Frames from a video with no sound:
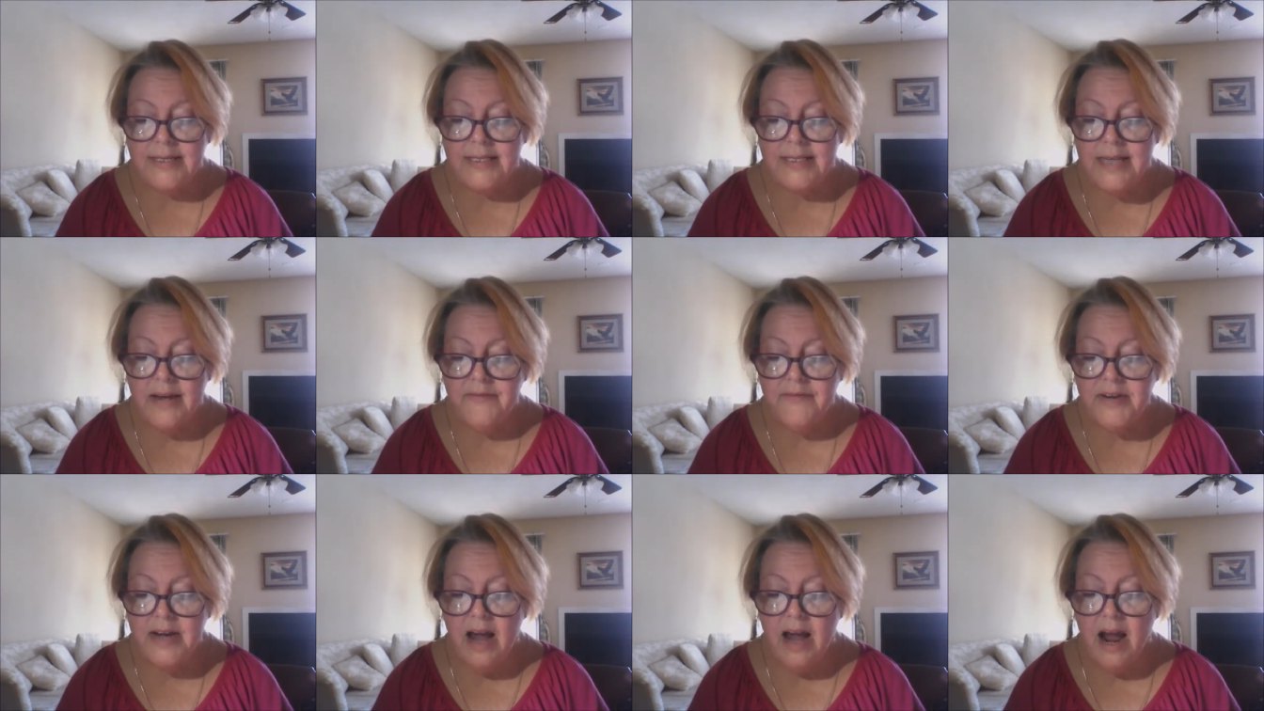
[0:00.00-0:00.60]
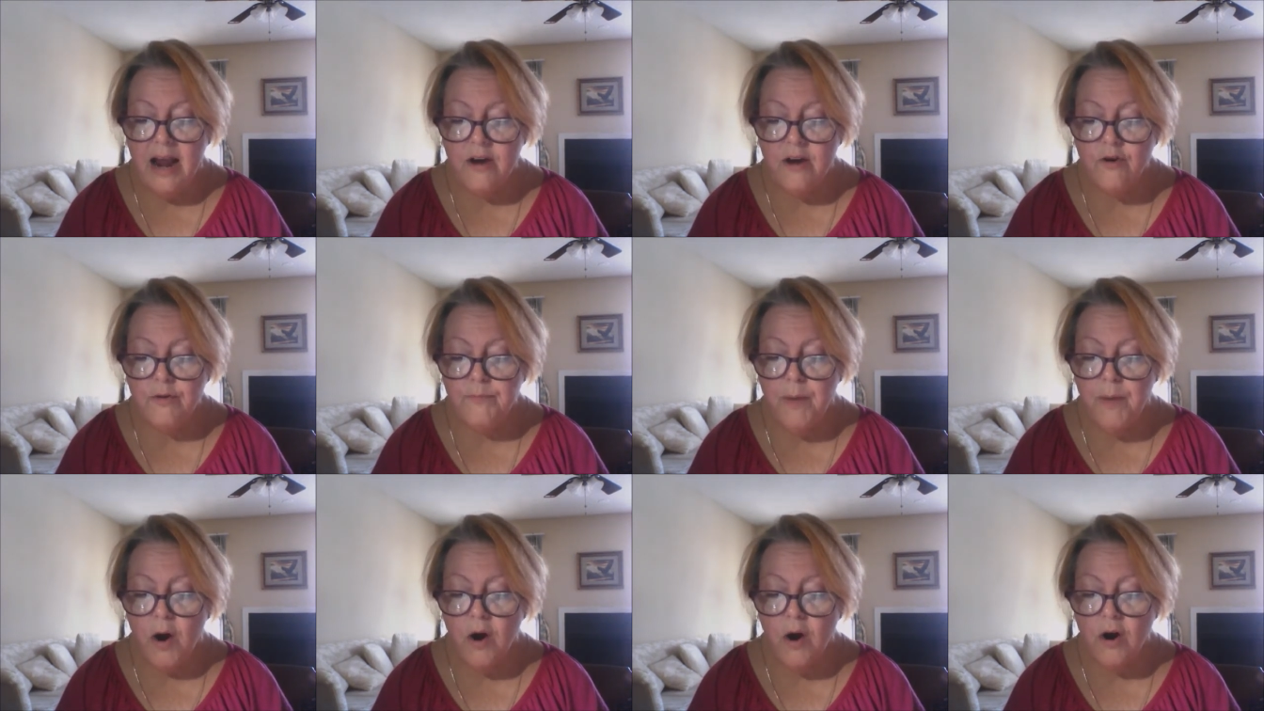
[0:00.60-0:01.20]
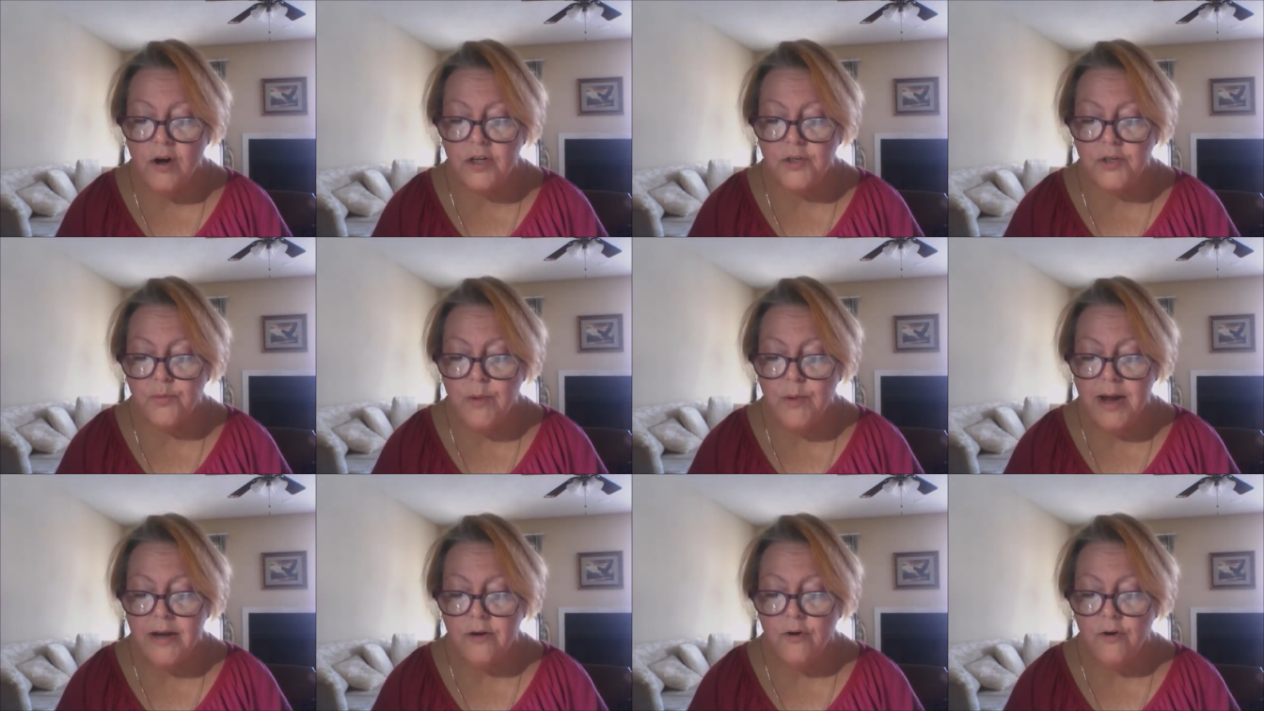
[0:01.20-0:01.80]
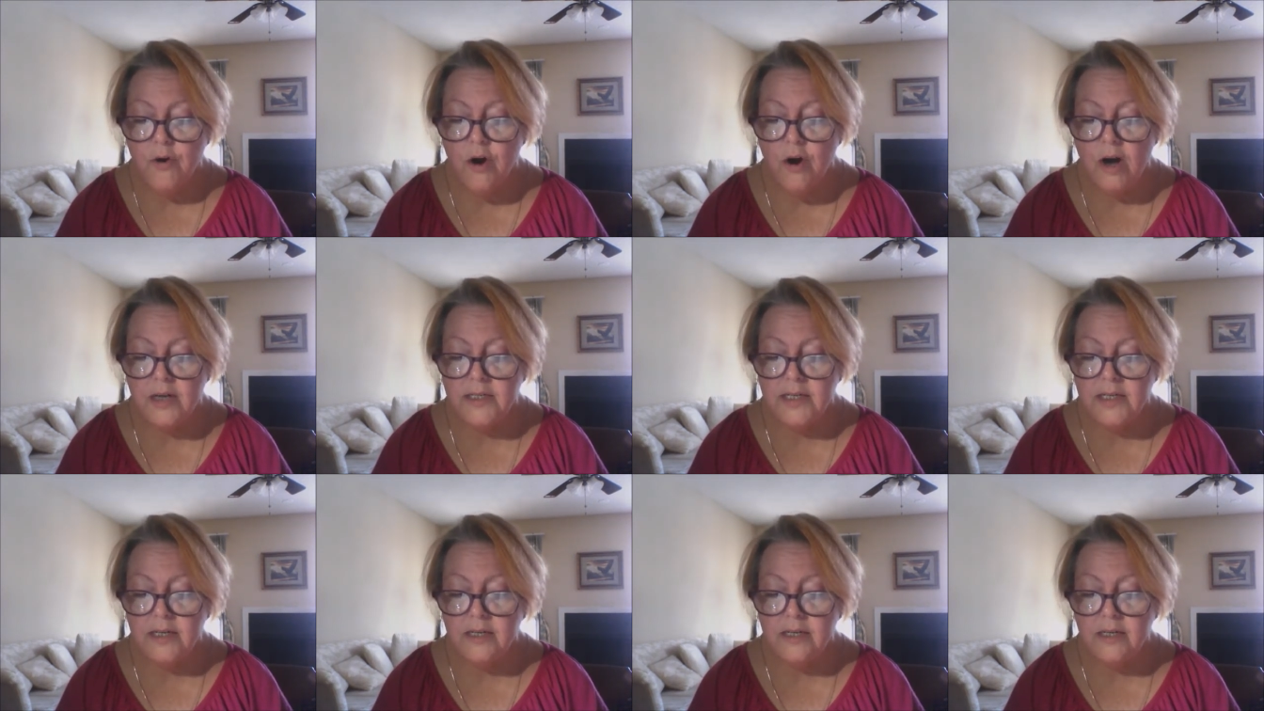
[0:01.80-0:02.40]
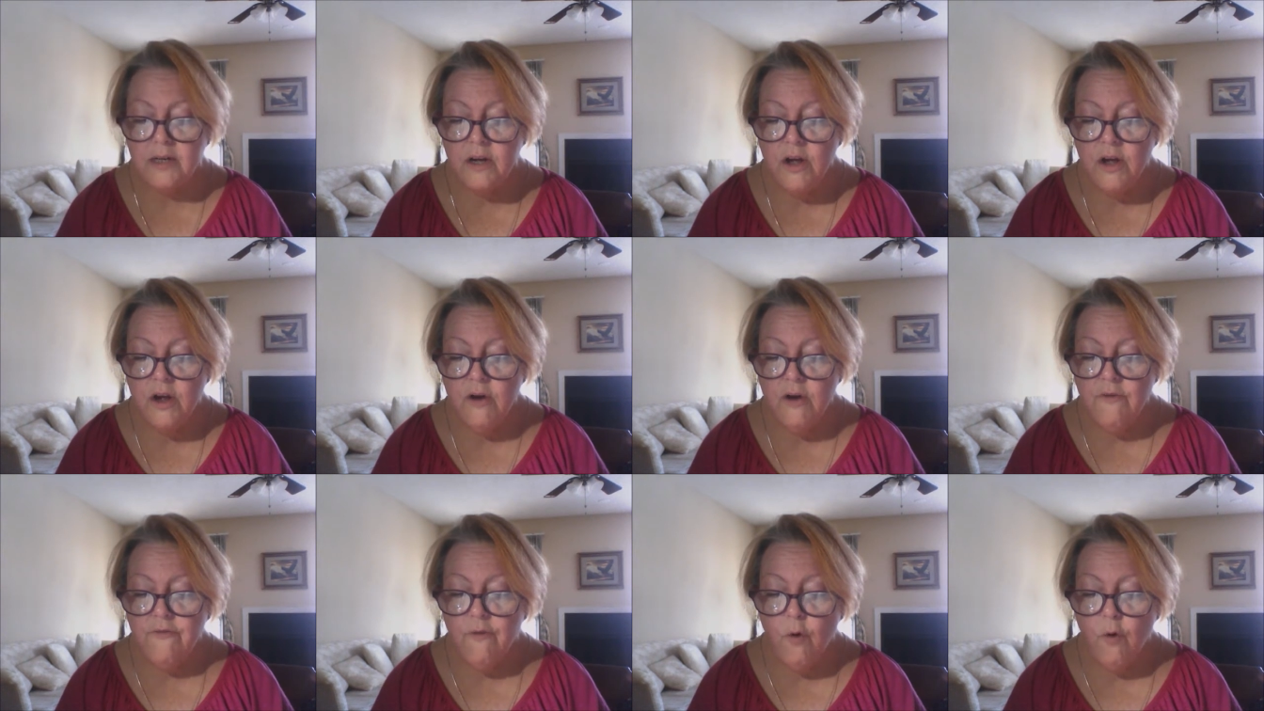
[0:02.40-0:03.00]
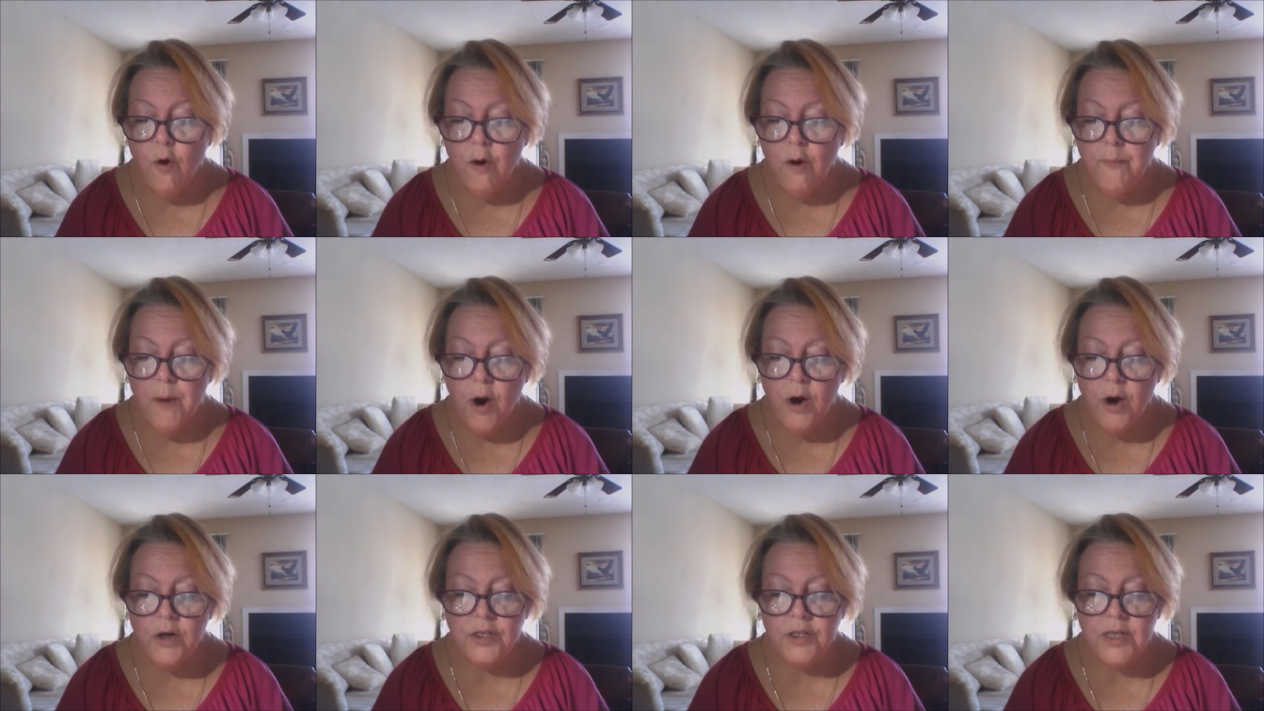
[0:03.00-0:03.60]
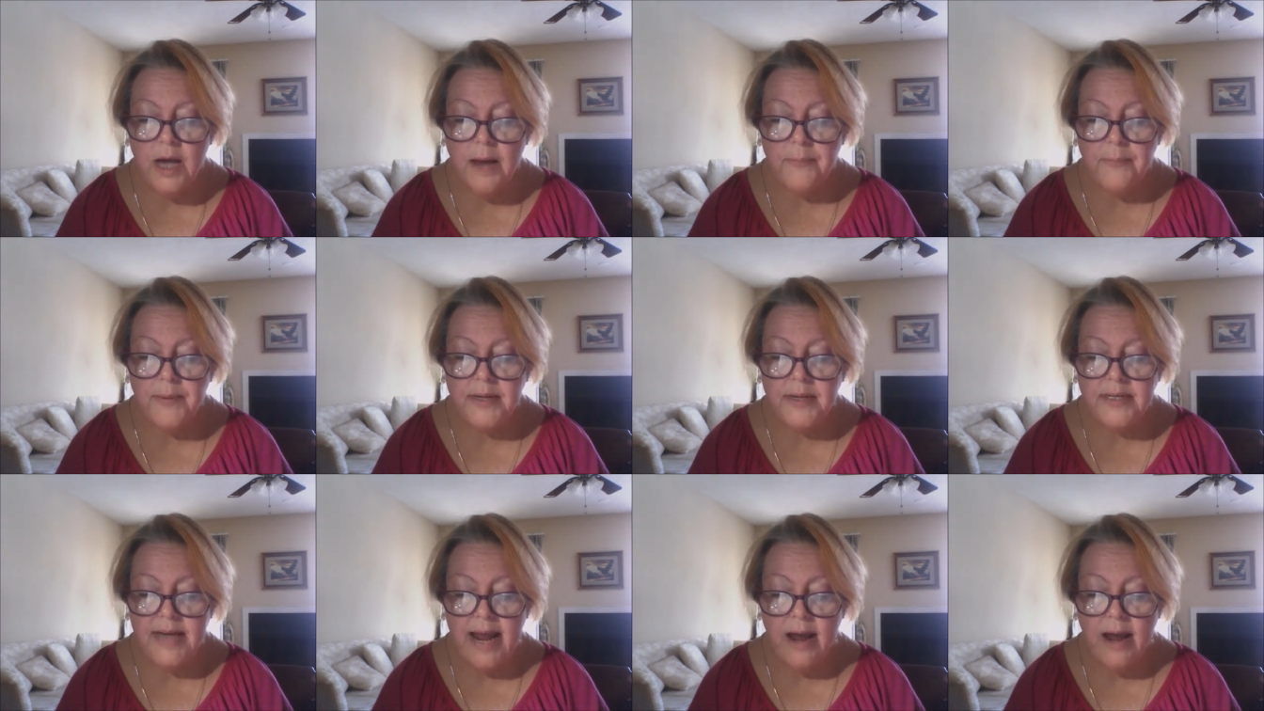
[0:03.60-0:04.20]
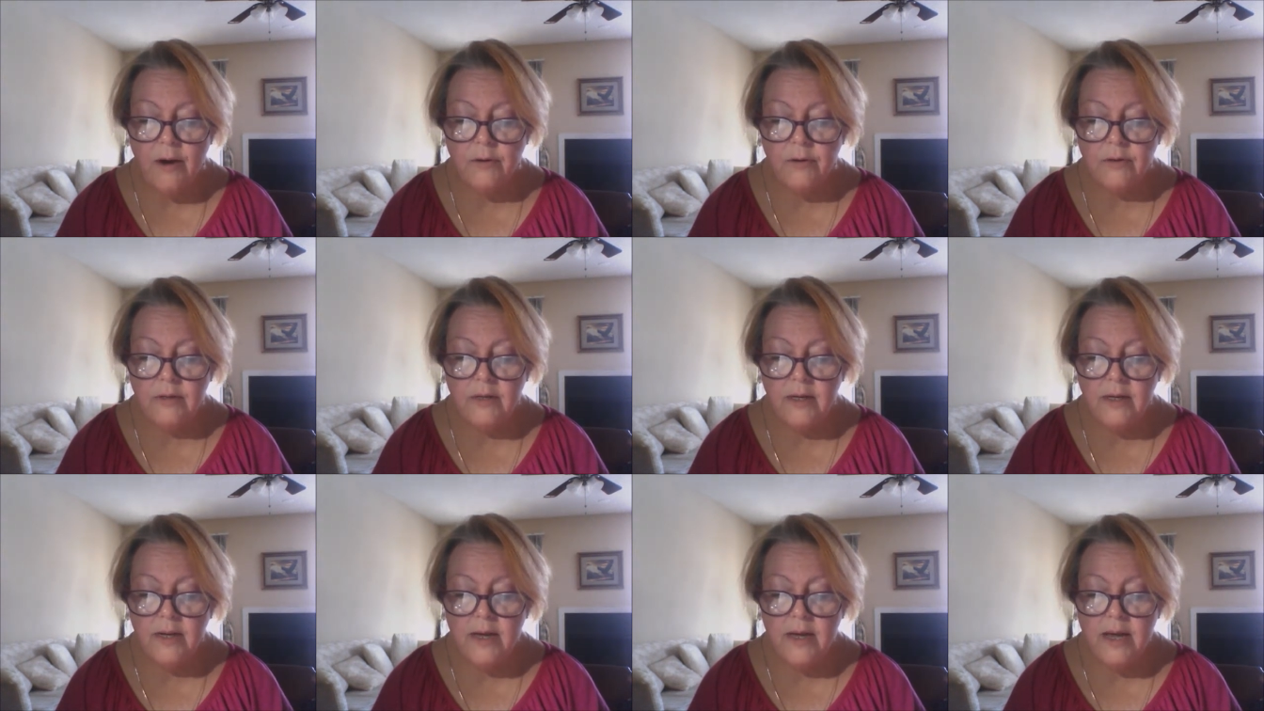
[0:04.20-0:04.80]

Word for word: Seven iron bars ran across it, four bars up and down.